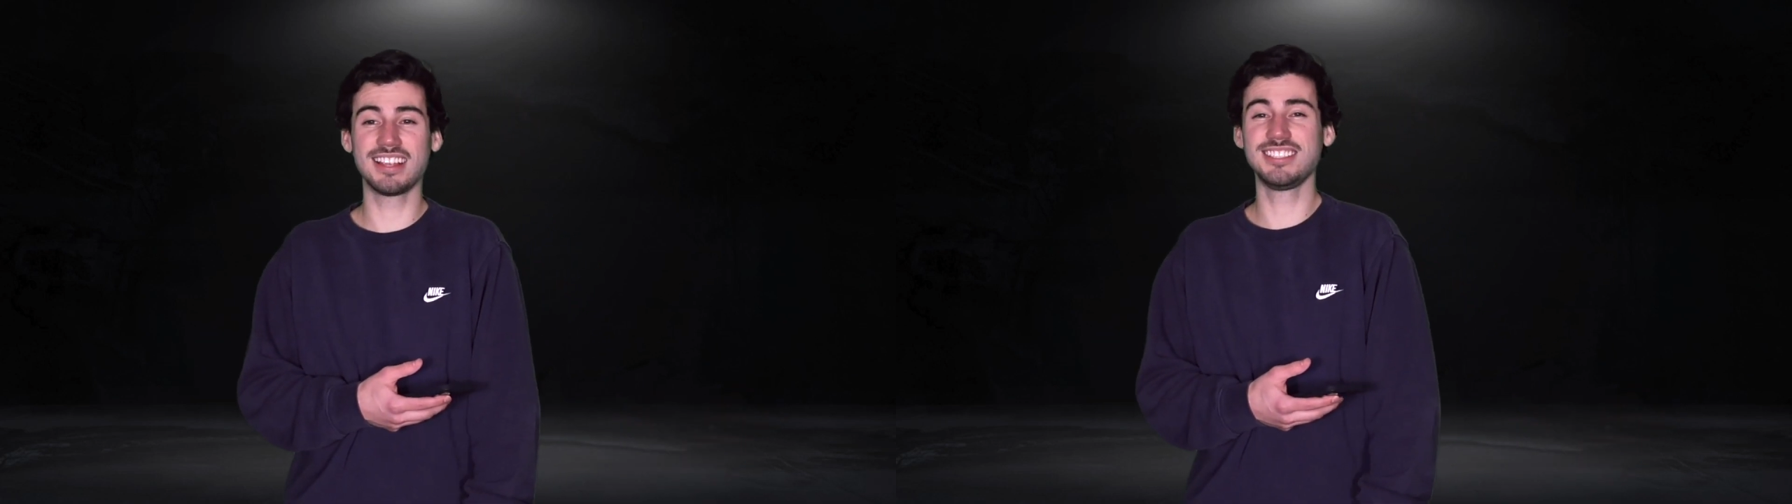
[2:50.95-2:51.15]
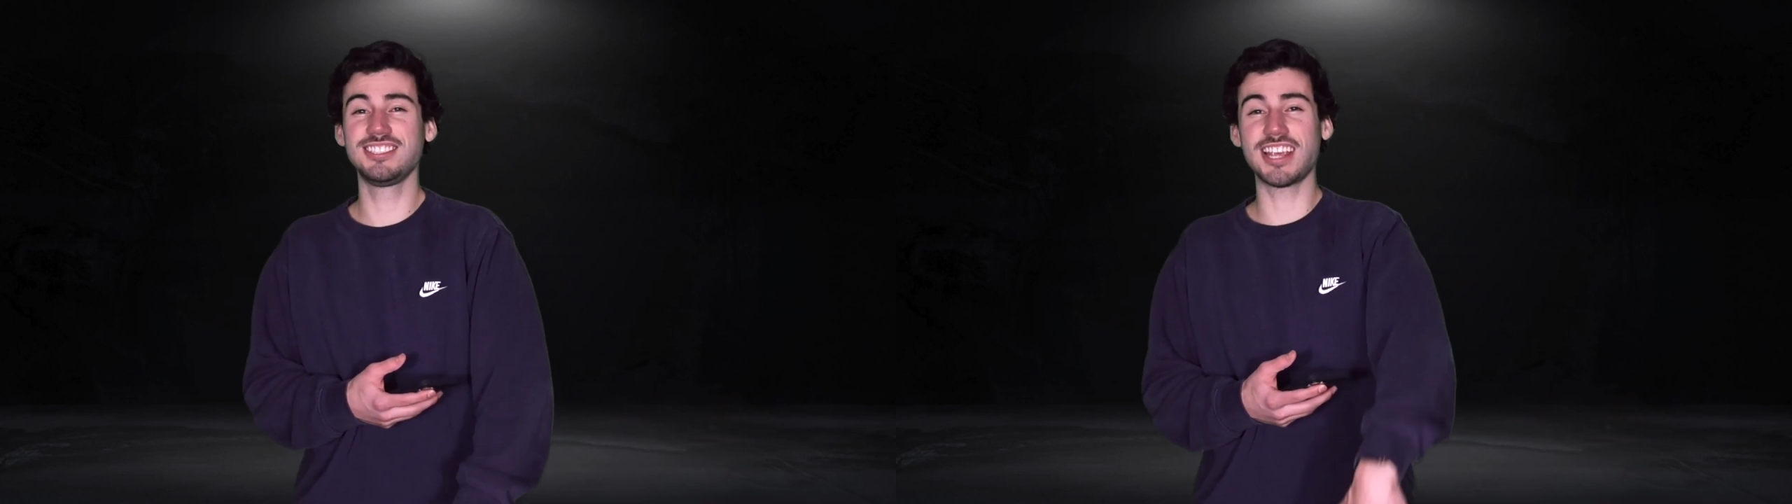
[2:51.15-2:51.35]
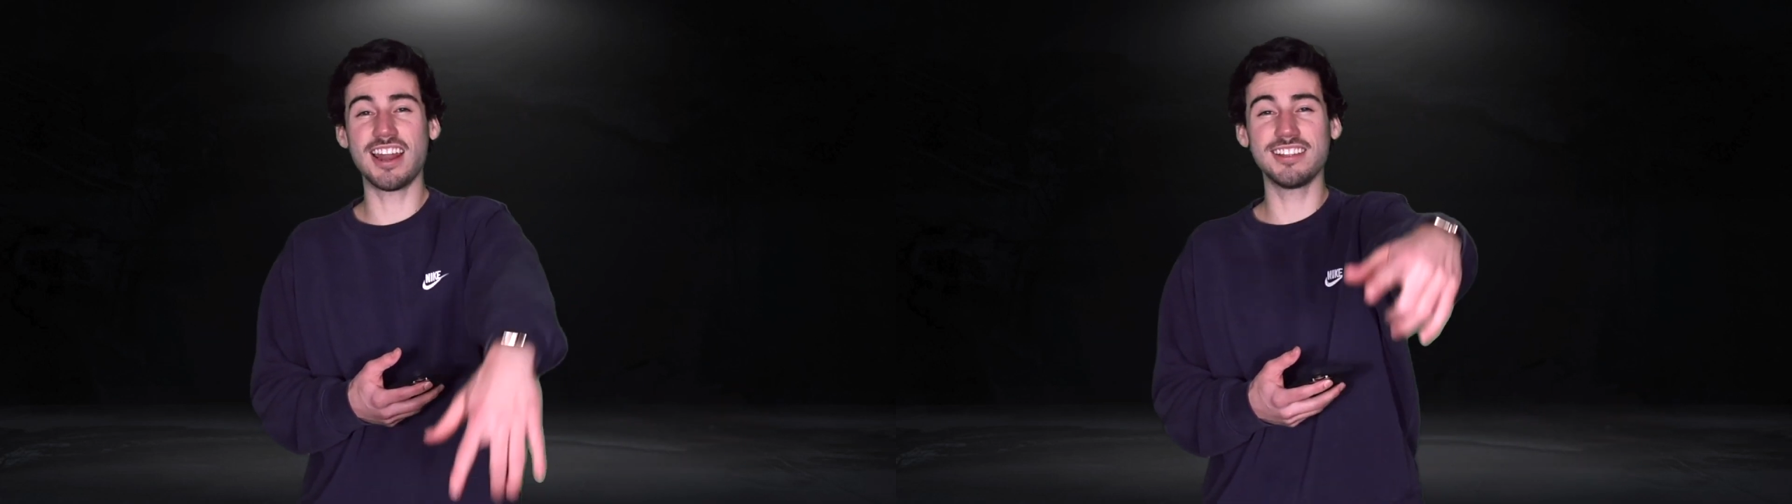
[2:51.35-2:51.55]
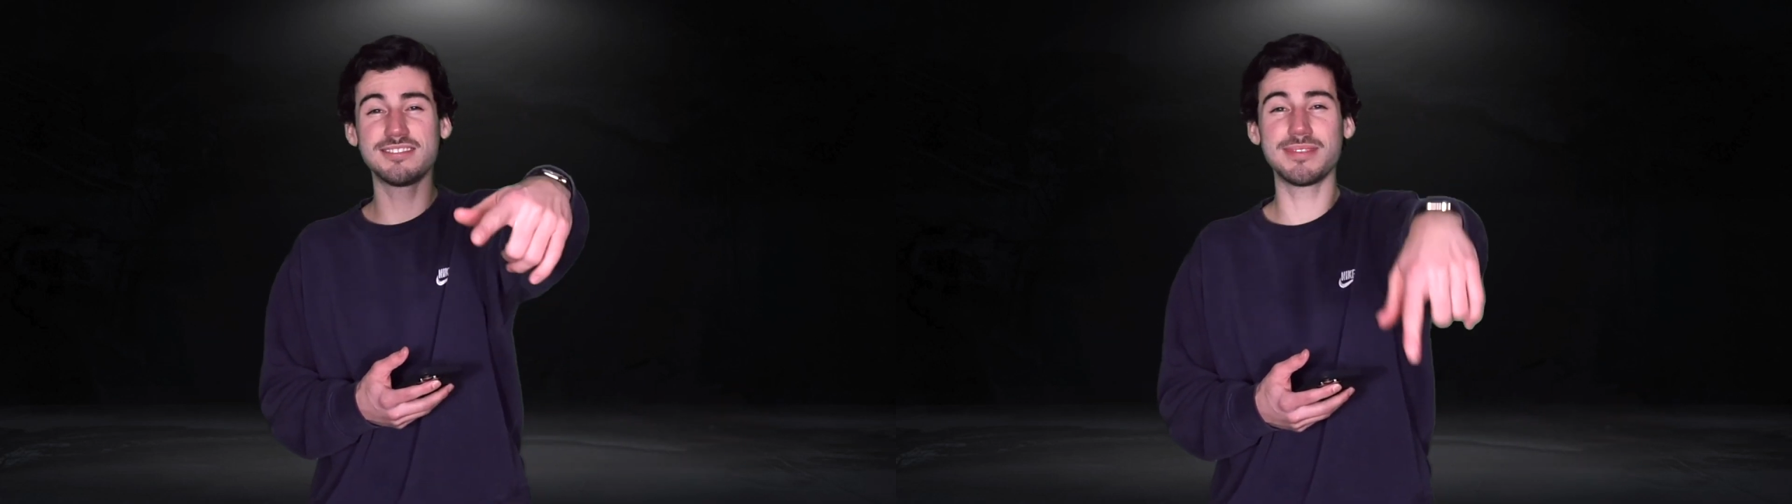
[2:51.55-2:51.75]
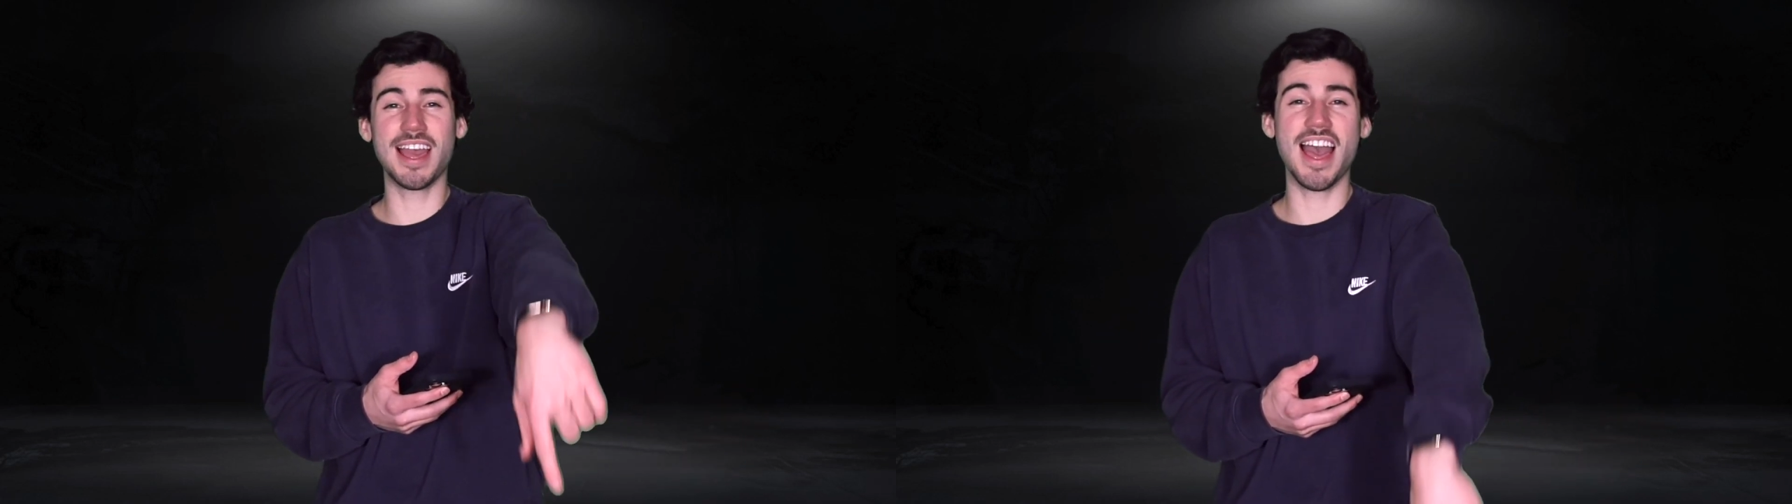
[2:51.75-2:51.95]
Shout out to
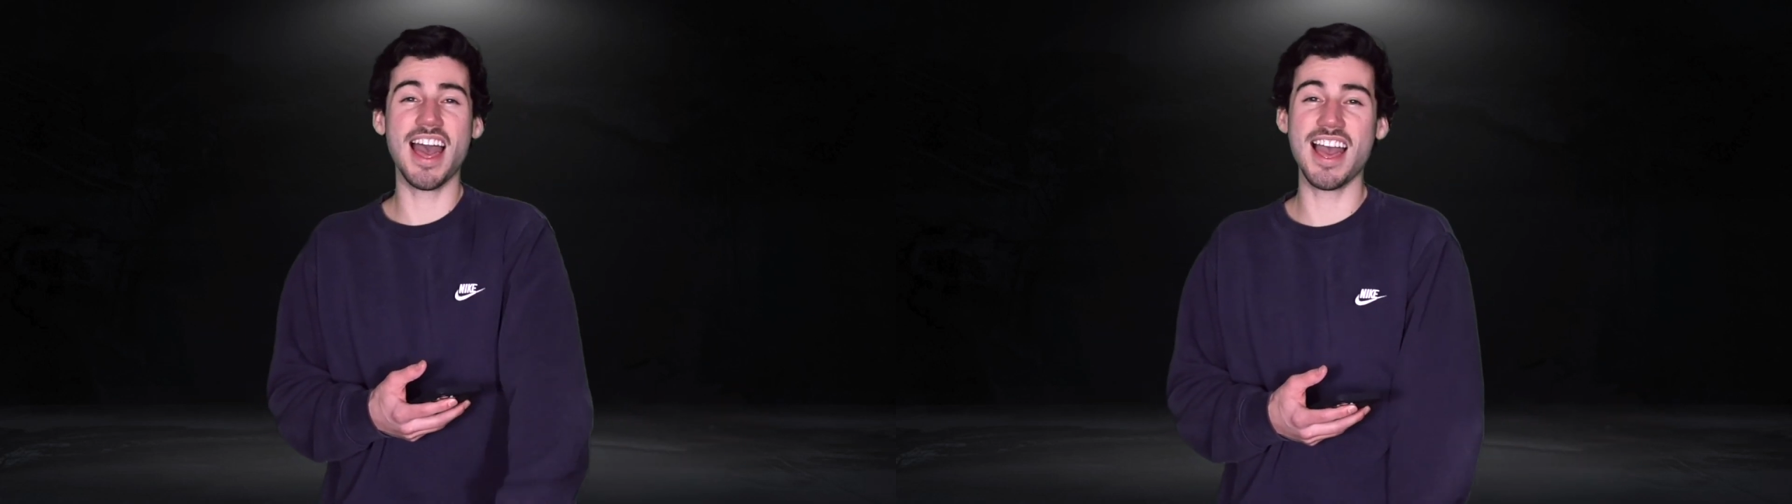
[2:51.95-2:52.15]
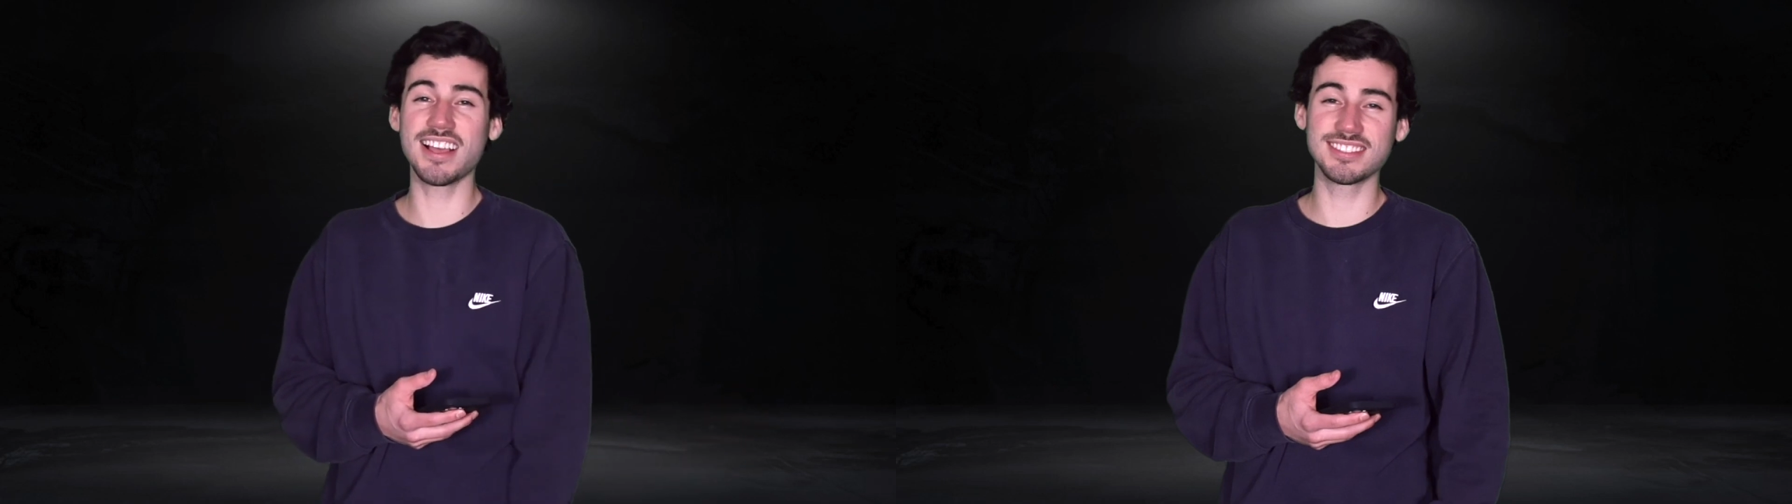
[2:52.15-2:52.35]
my ex.